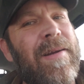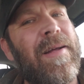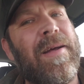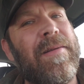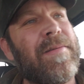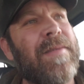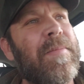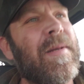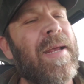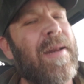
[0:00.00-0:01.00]
of not,
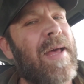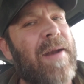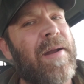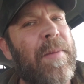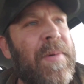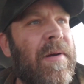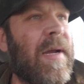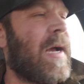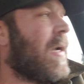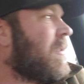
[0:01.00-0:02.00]
something ain't adding up here,
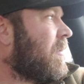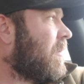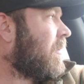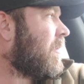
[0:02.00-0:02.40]
guys?